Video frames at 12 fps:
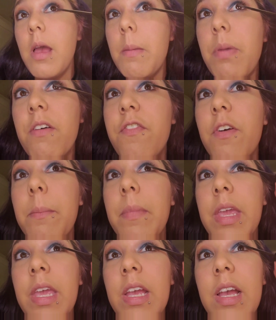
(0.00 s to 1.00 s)
but for
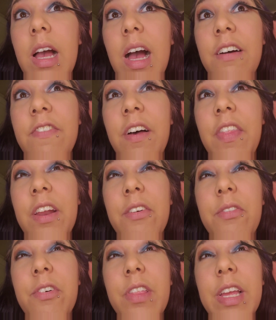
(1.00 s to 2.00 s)
me, I found that it
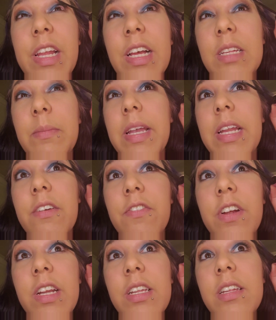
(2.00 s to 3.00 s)
really does make a
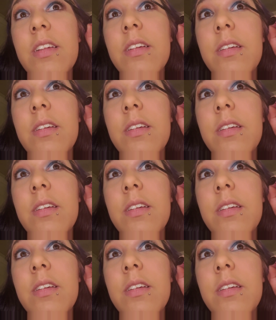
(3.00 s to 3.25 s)
difference.